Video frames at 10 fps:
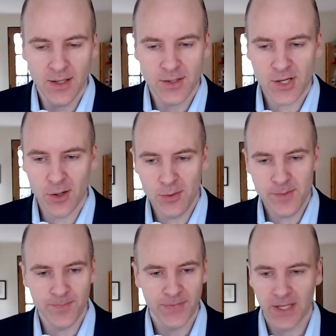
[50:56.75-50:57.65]
So
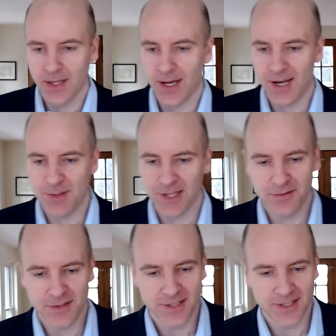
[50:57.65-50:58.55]
I would
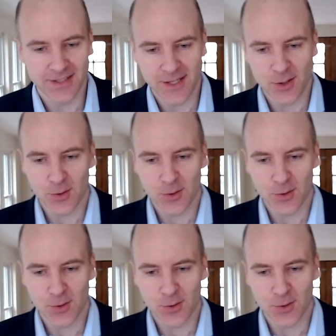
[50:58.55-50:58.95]
love to take your